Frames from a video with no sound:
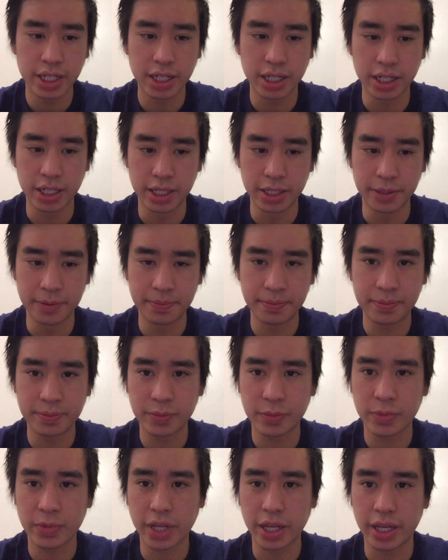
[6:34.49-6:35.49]

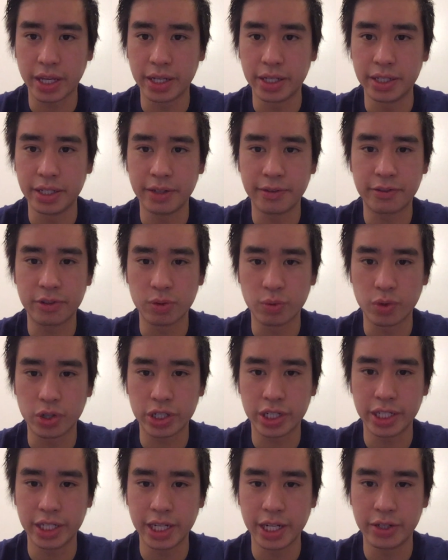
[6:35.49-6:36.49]
And if you're
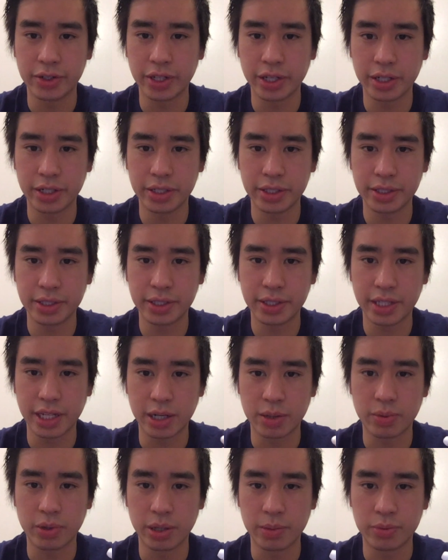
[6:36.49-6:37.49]
working out, the
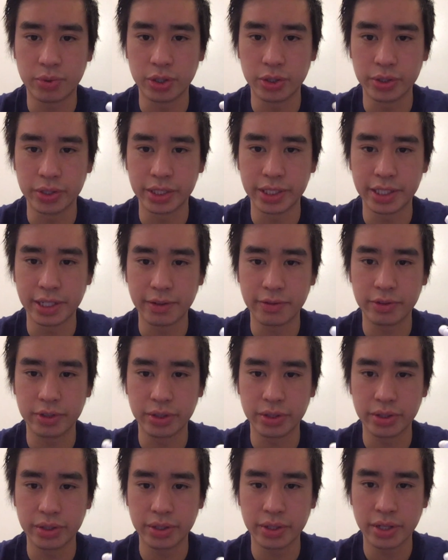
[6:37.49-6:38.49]
AirPod Pros is definitely